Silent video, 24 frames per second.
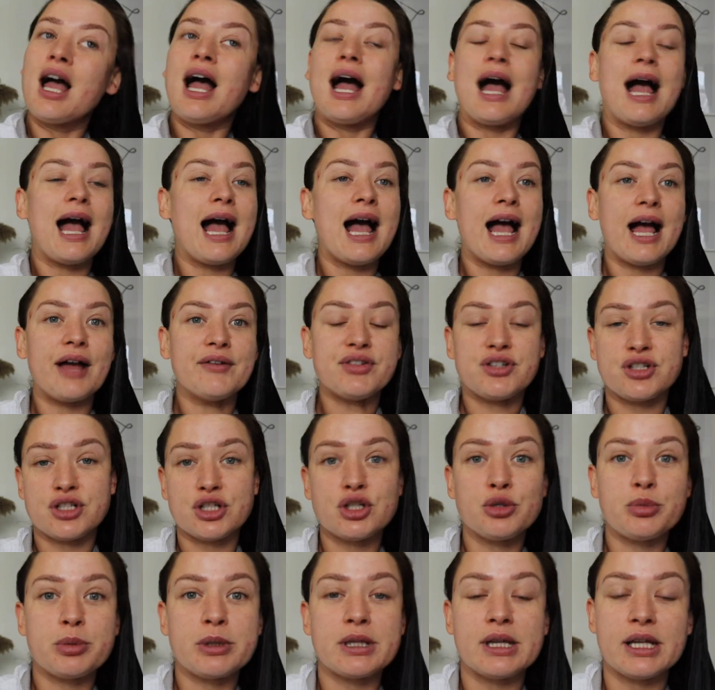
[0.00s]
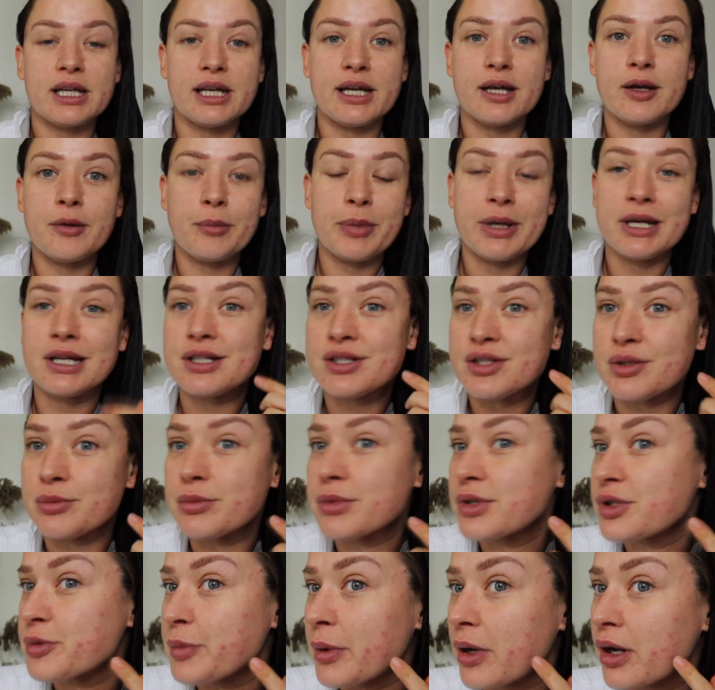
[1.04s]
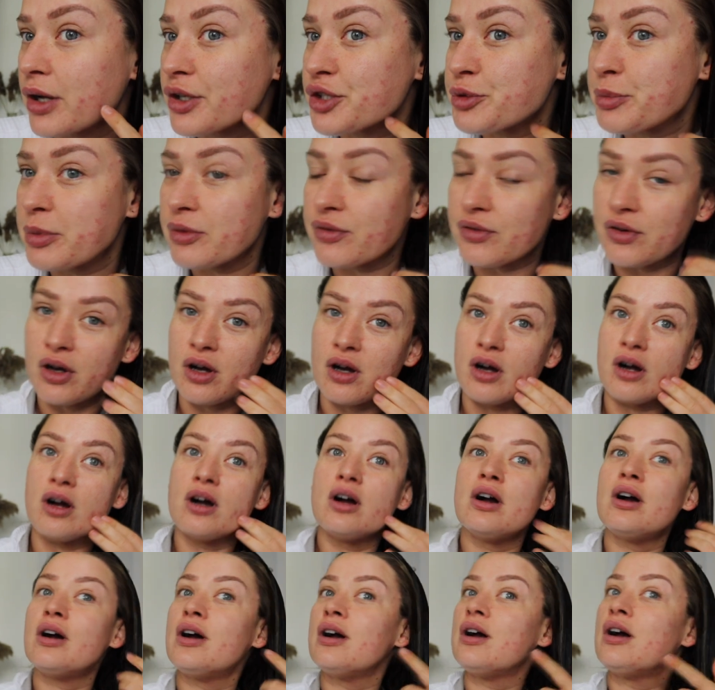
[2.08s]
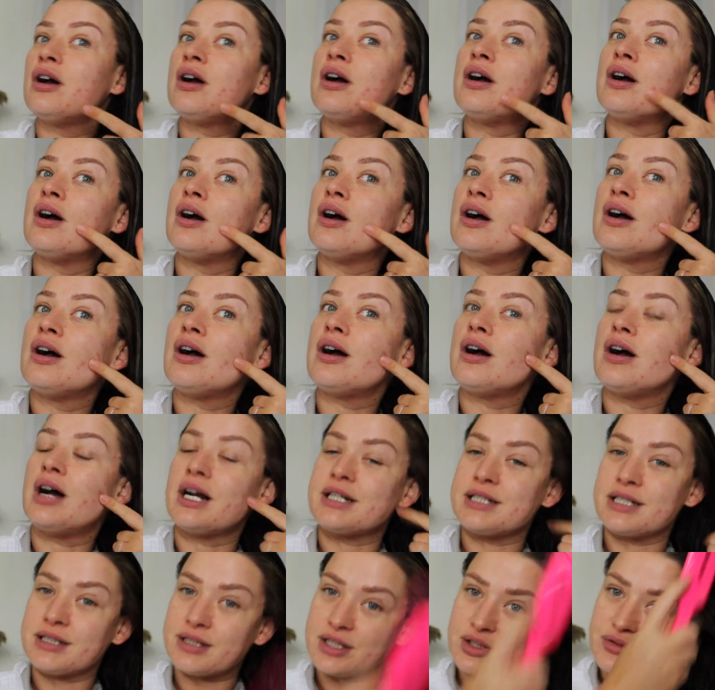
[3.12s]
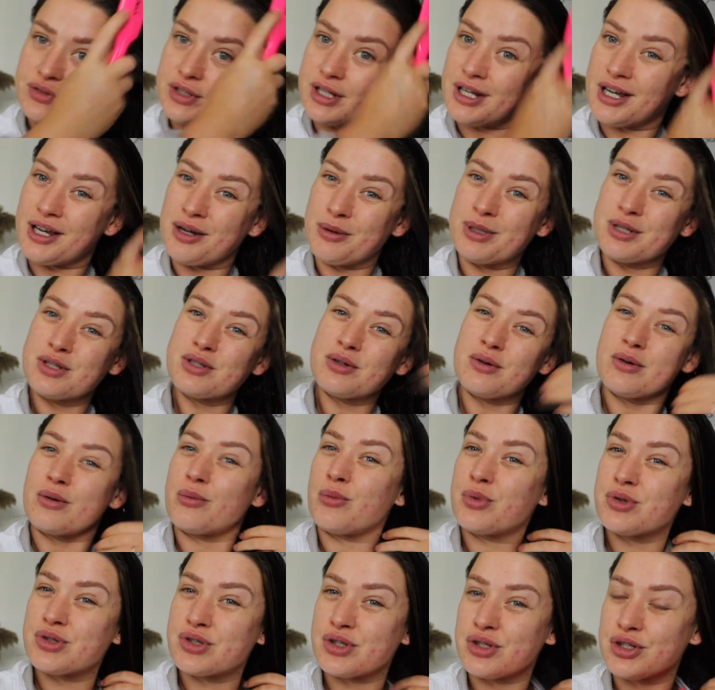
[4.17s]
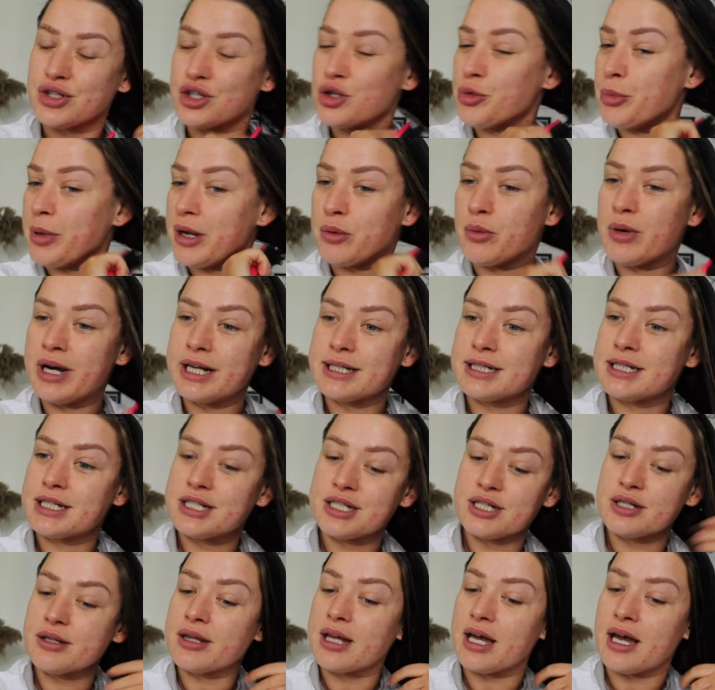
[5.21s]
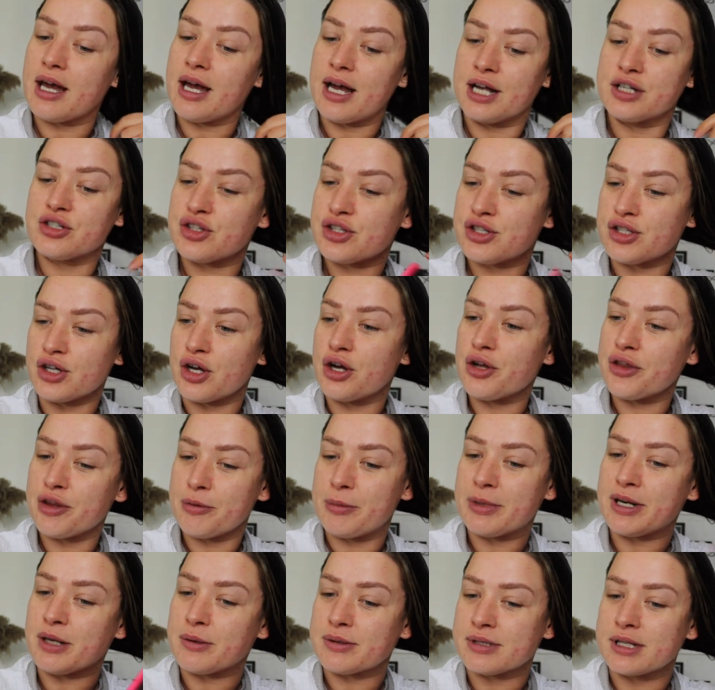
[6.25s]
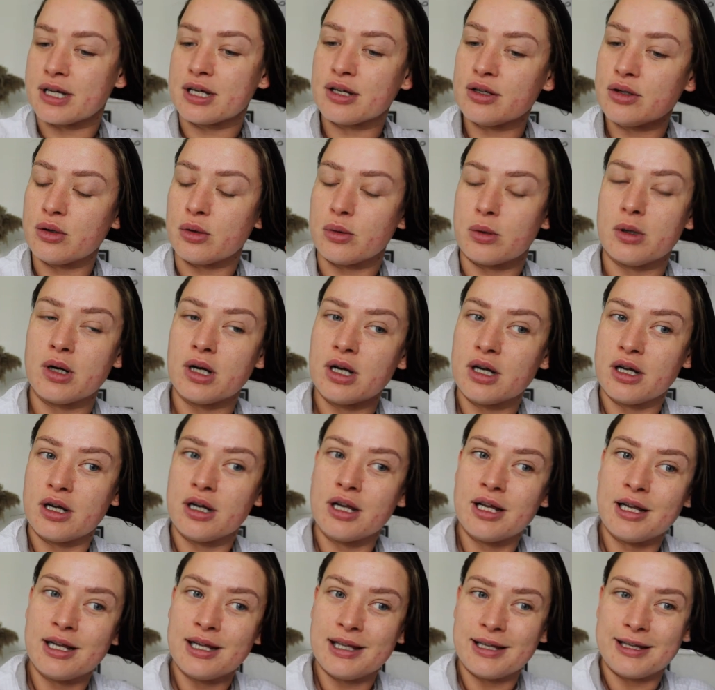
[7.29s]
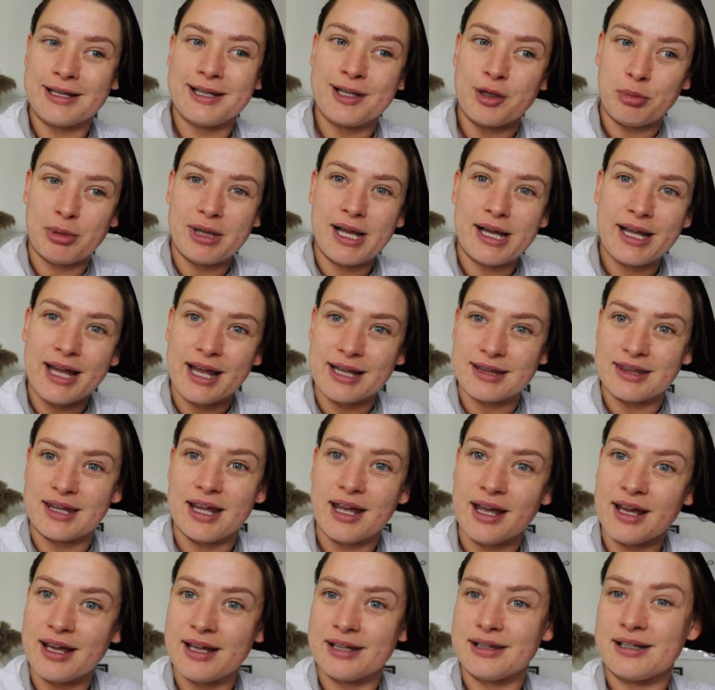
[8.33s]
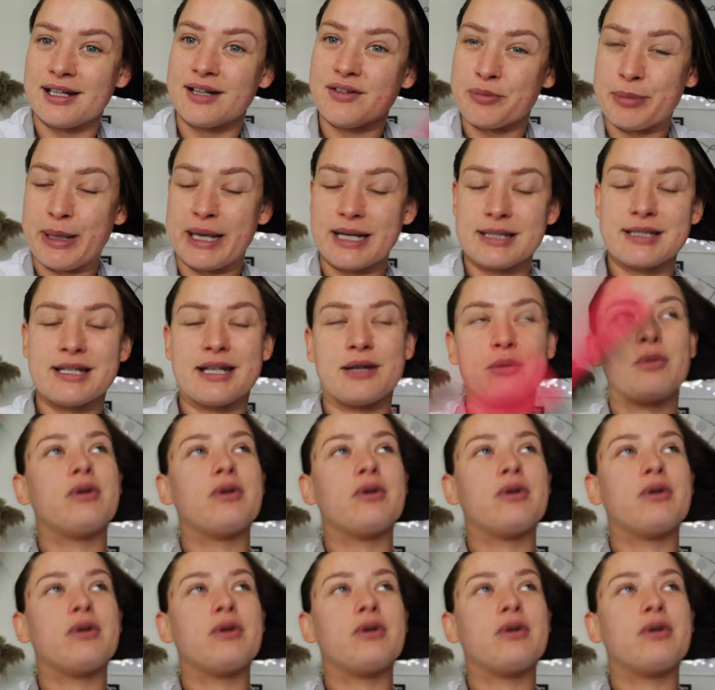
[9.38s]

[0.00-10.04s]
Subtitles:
I have stupidly picked some spots before I did this video, which was stupid. Why did I do that? I just saw them and I was like, oh, a little blackhead there, and then I've picked it.